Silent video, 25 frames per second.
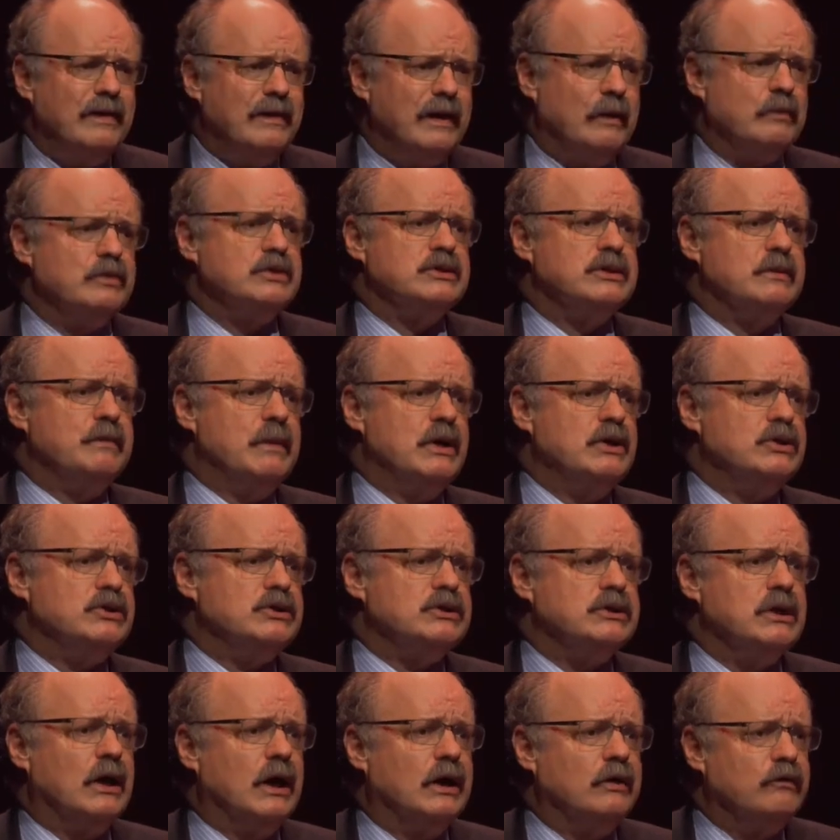that was the
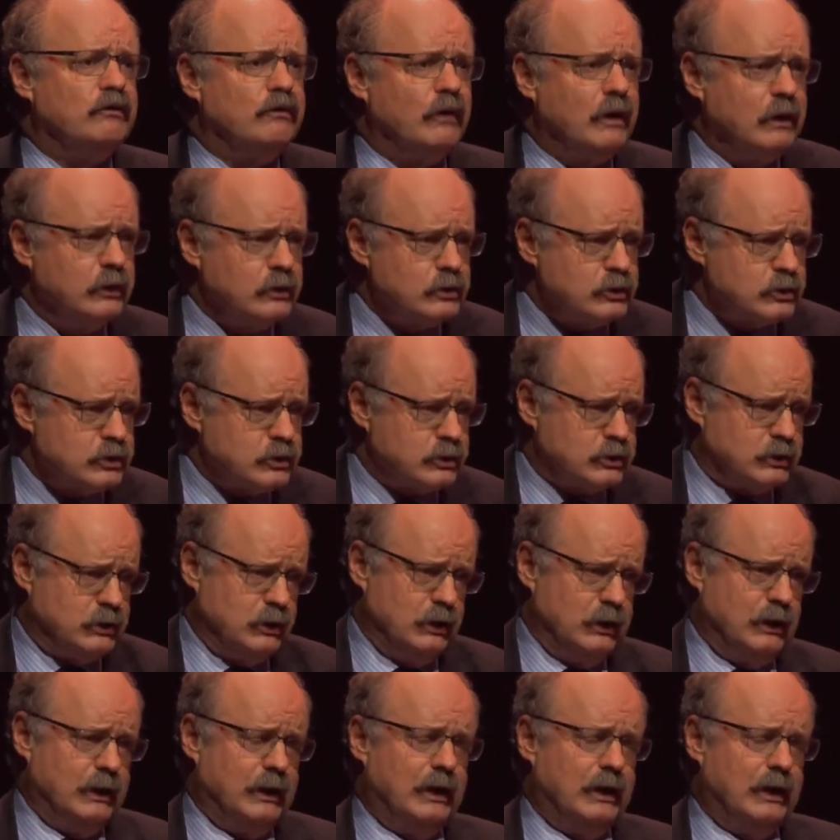most advanced